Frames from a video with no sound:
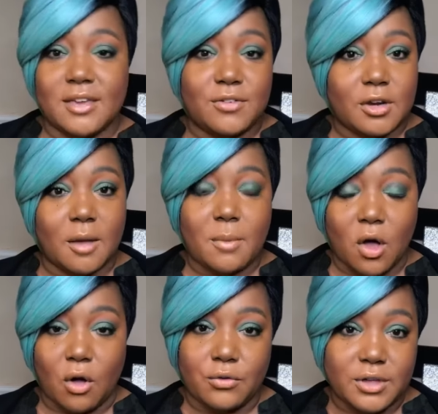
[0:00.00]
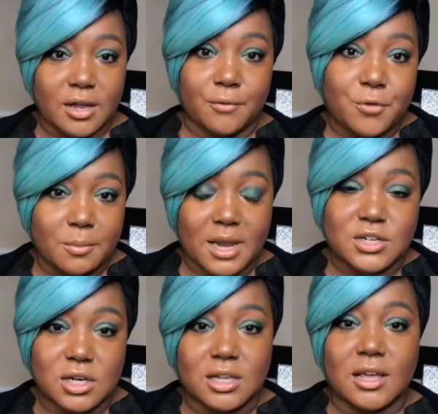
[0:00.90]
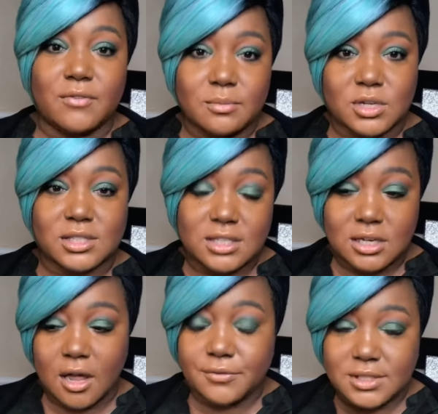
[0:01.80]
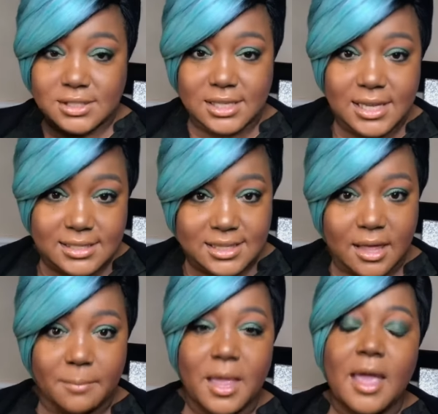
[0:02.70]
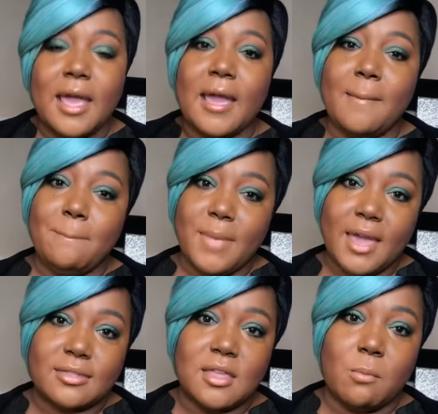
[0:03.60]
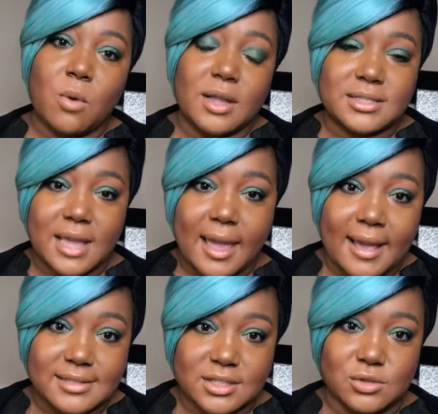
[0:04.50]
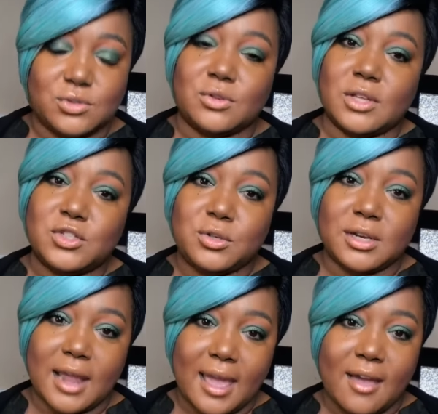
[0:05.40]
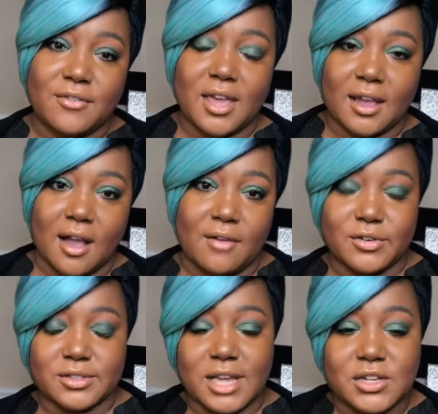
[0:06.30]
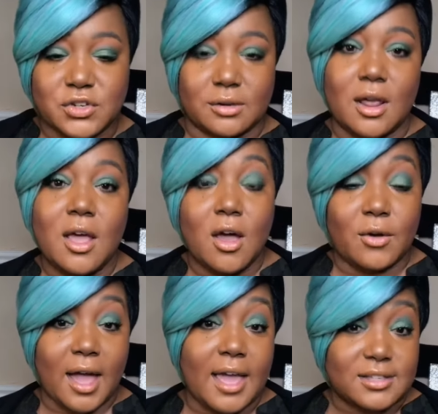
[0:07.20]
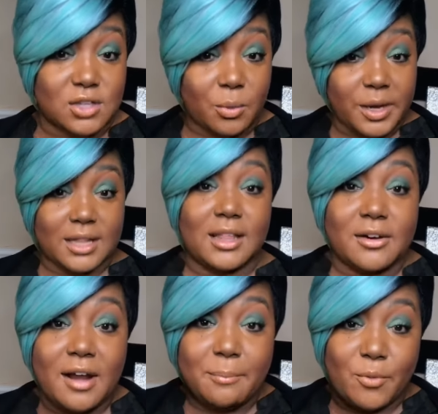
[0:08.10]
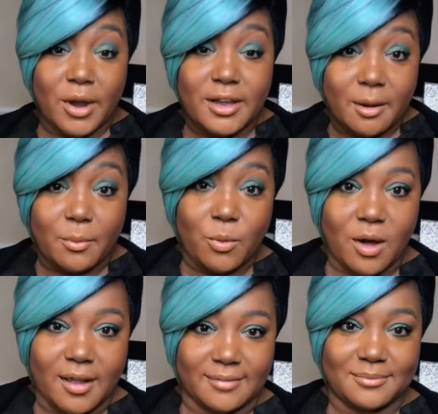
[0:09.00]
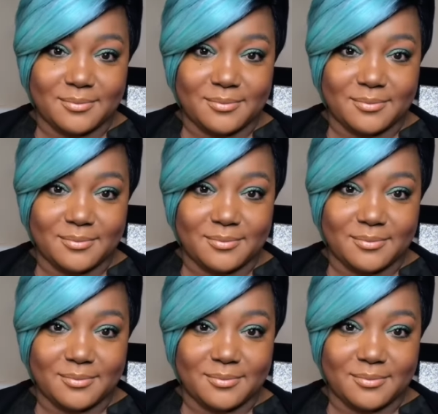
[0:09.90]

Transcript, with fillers: giving up all the information. Give them just enough to tease them and make them want to ask you so that you can have a conversation. Okay, so we're clear on point number one